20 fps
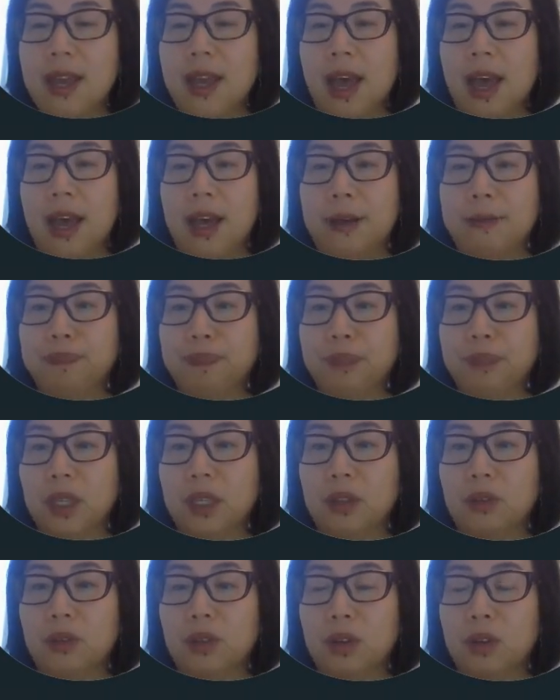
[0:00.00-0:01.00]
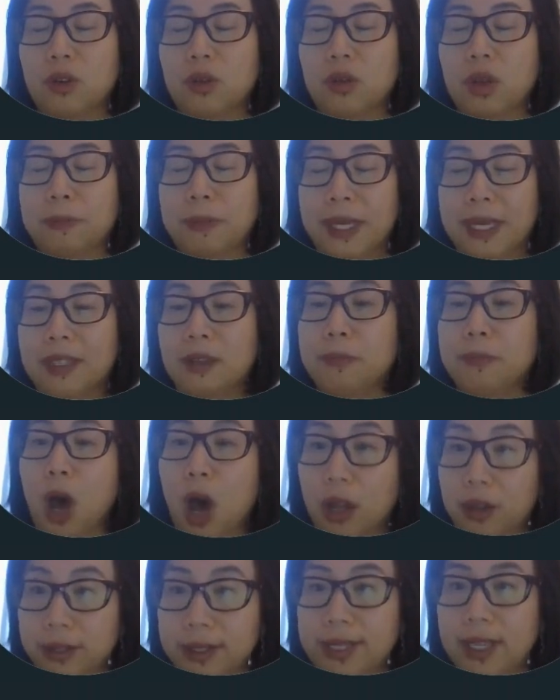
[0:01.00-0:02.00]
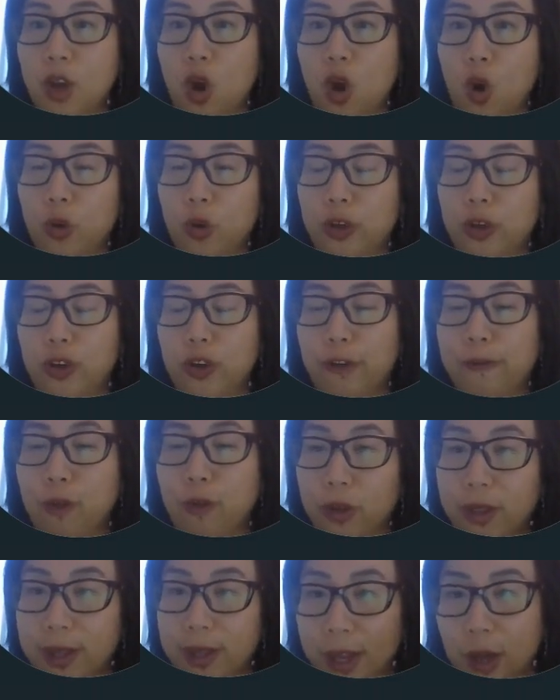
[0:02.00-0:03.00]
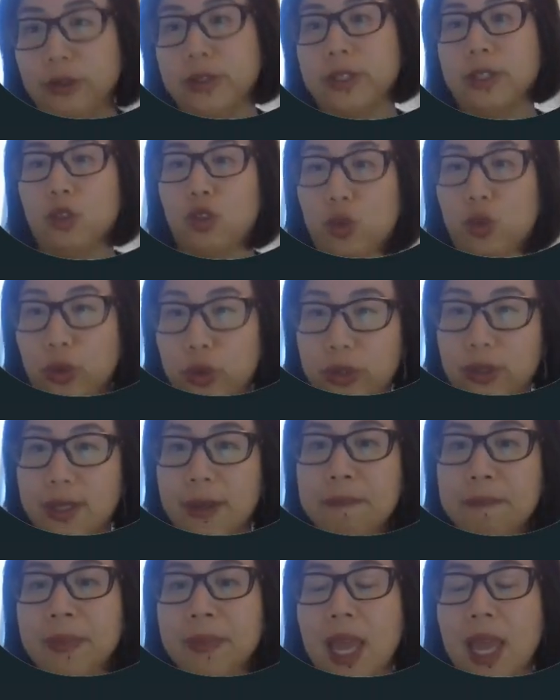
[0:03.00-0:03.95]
be the policy holder for the health insurance.